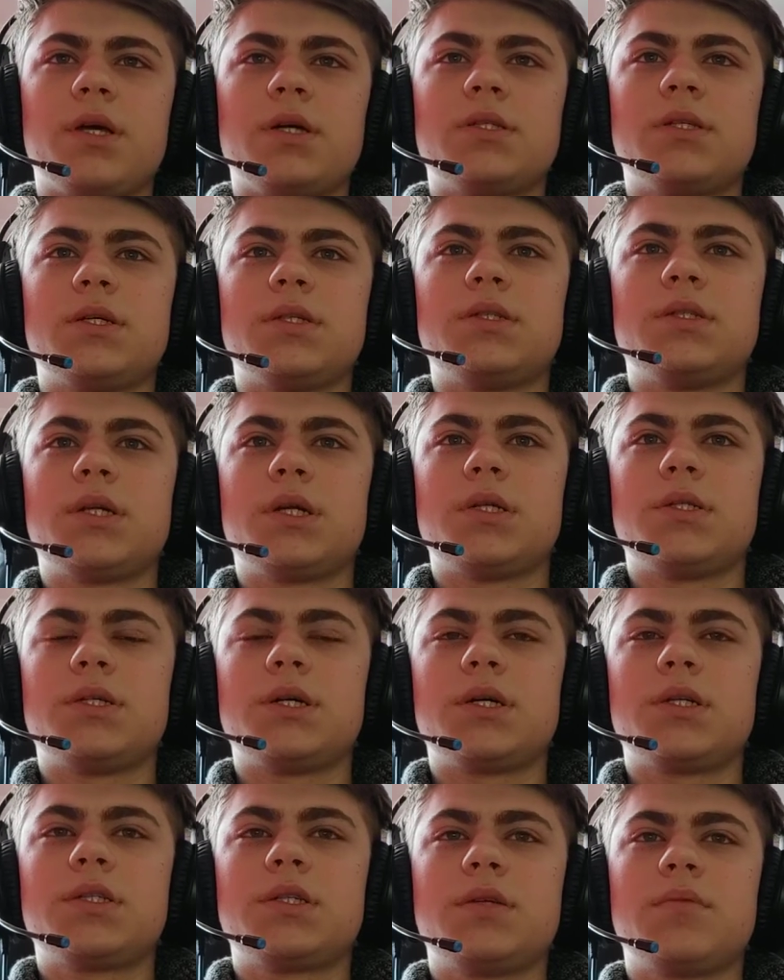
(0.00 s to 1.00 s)
such
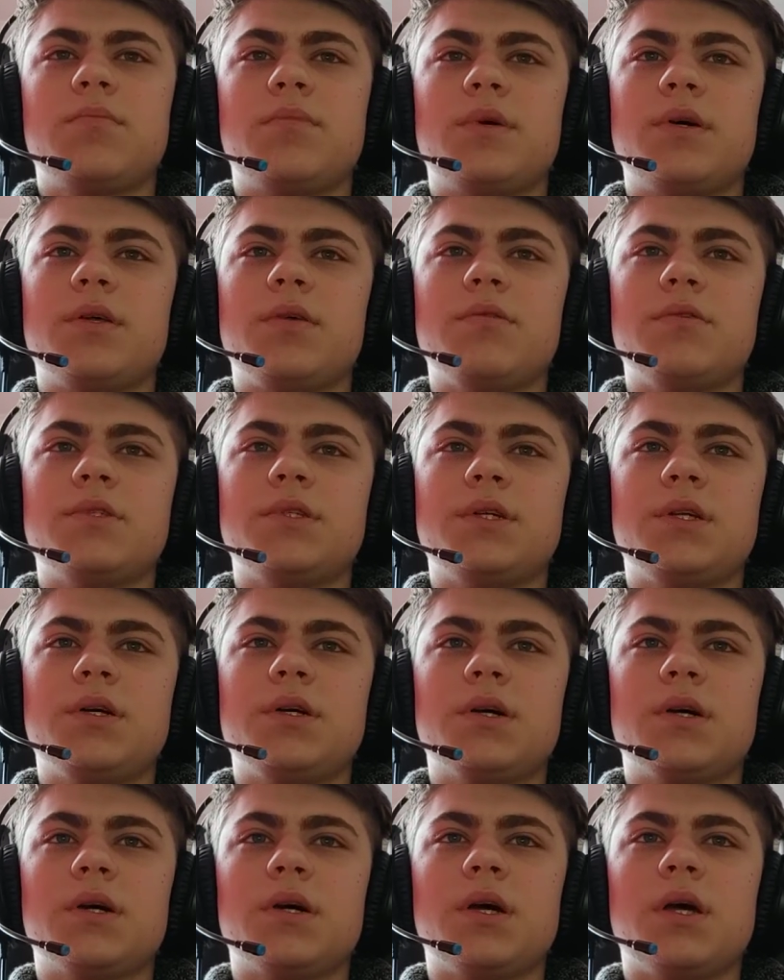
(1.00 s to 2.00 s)
transactions by using